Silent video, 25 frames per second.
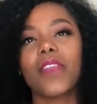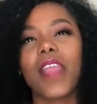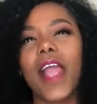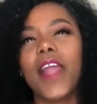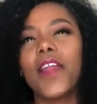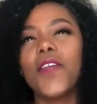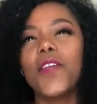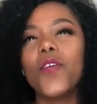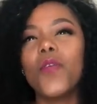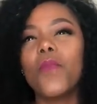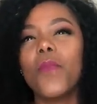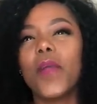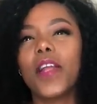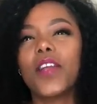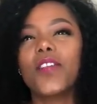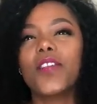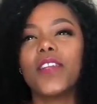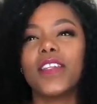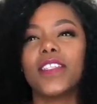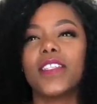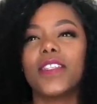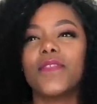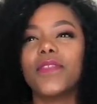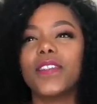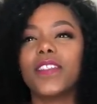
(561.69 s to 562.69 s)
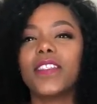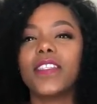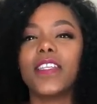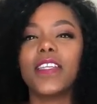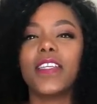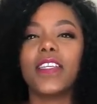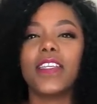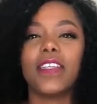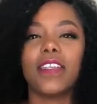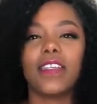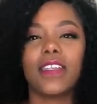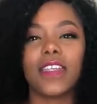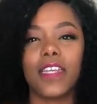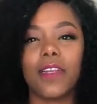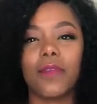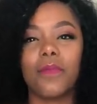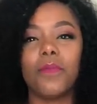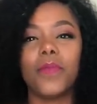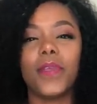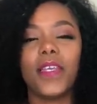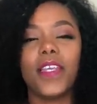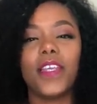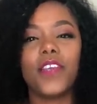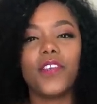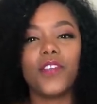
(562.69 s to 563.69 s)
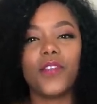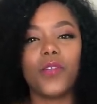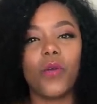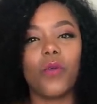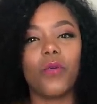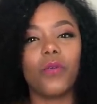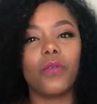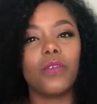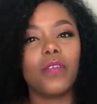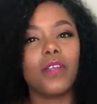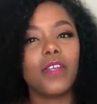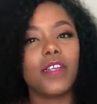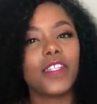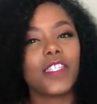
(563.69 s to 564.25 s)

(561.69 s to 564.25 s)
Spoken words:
I know my creativity can be, you know,